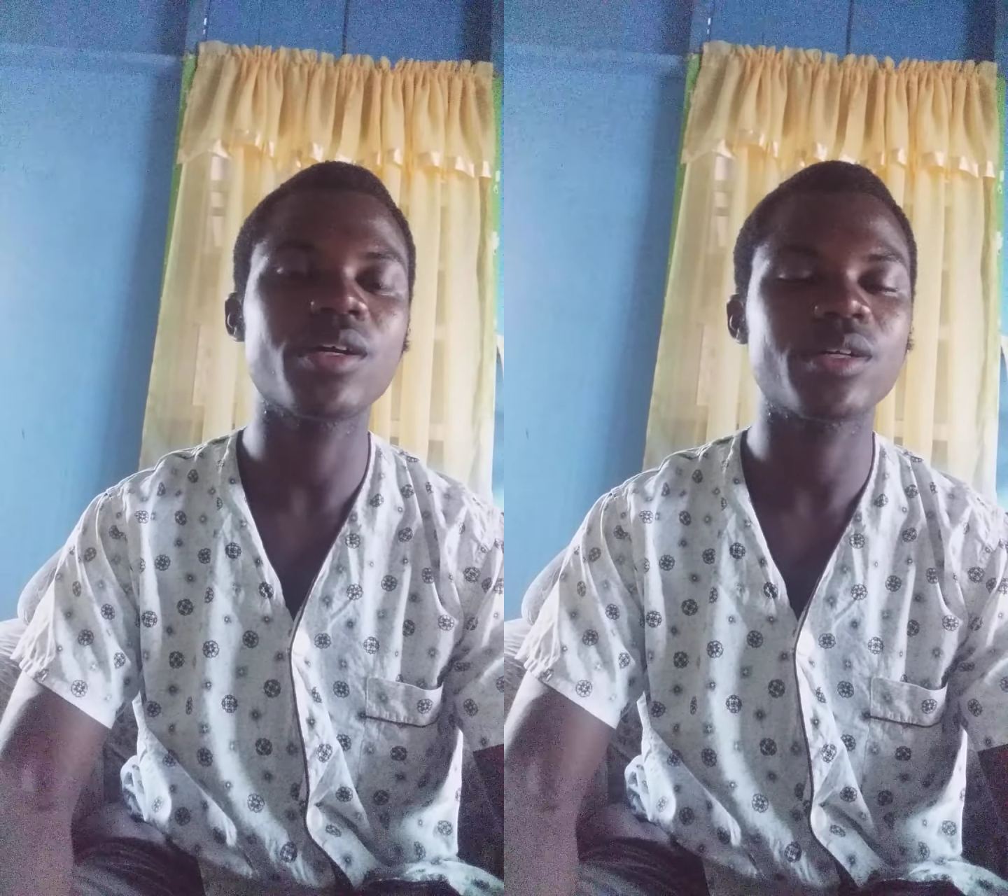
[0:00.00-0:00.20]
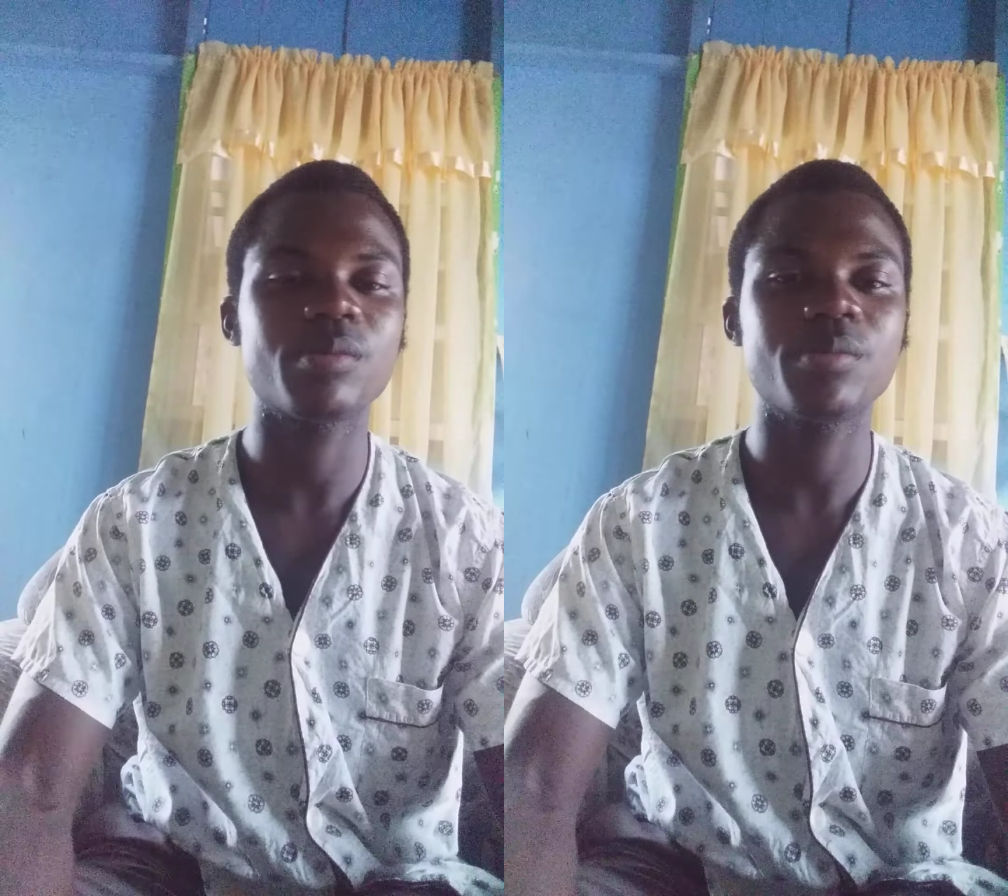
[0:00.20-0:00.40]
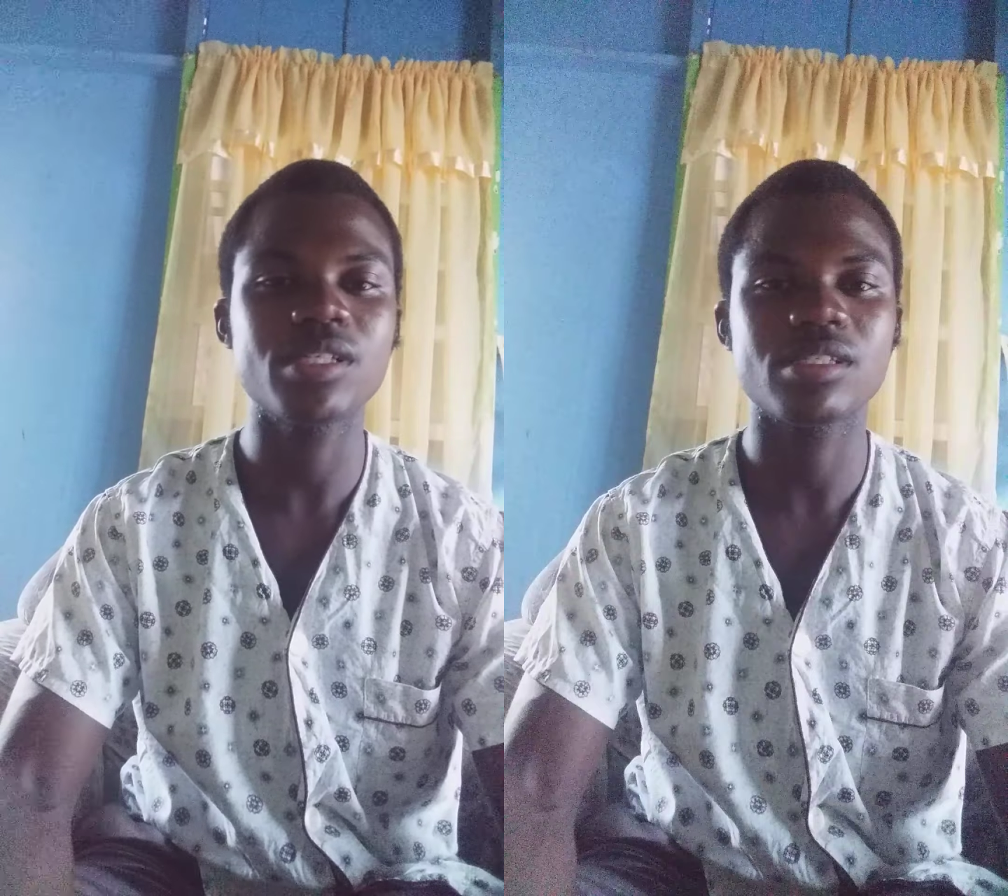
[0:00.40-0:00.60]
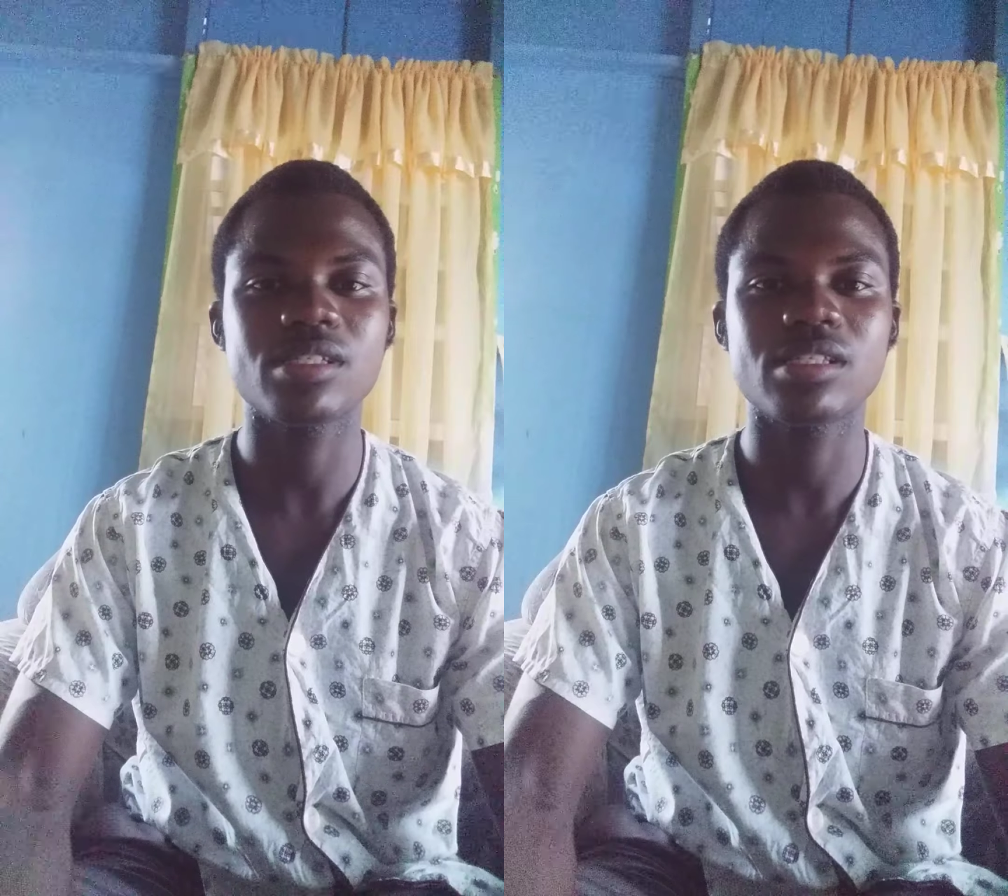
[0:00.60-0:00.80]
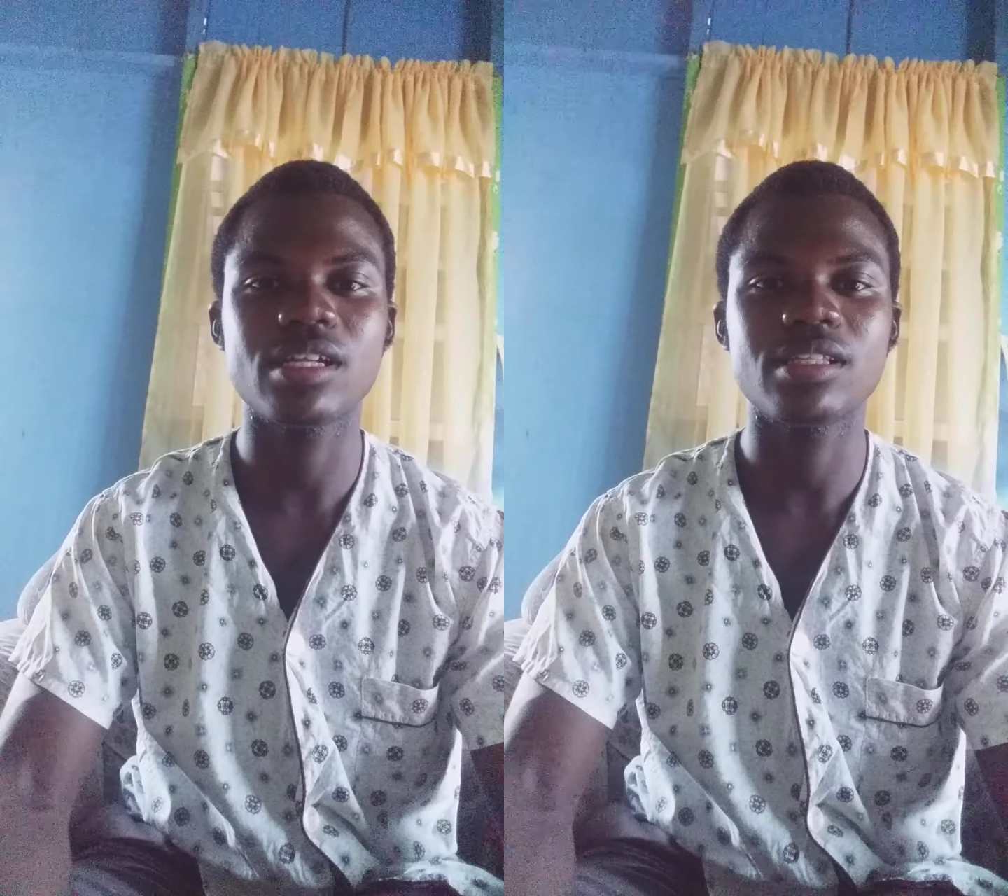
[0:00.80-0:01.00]
other
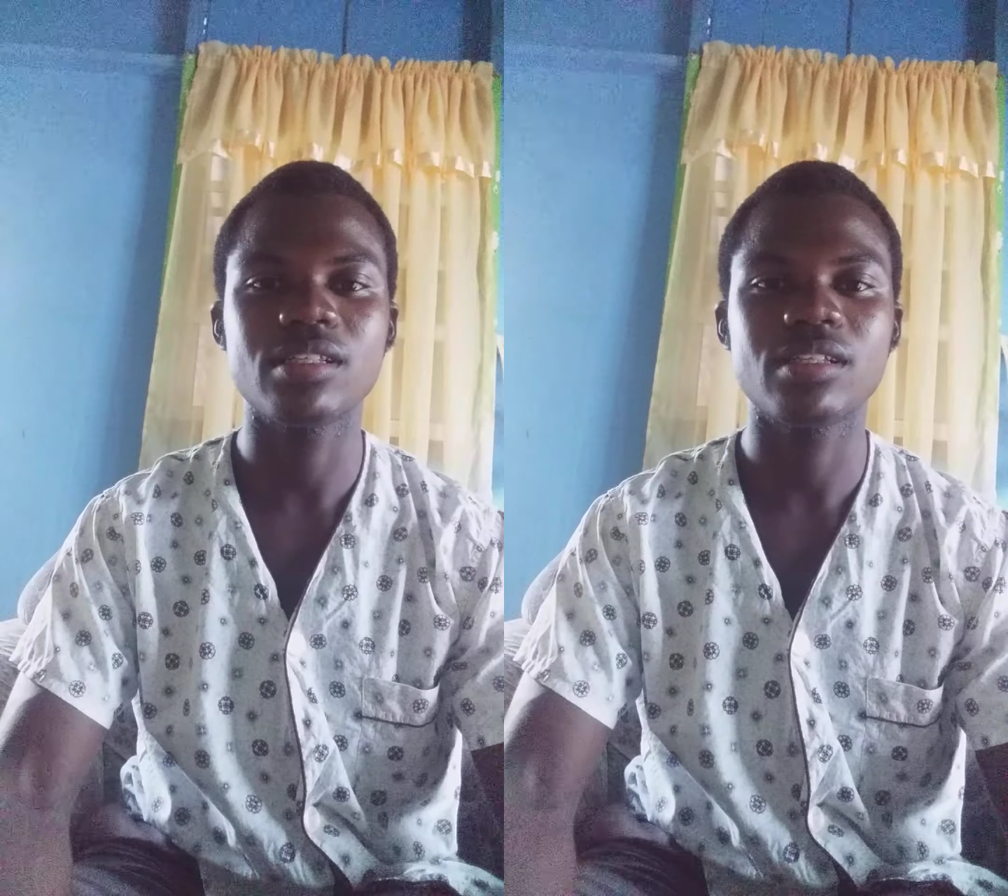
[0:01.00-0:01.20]
persons that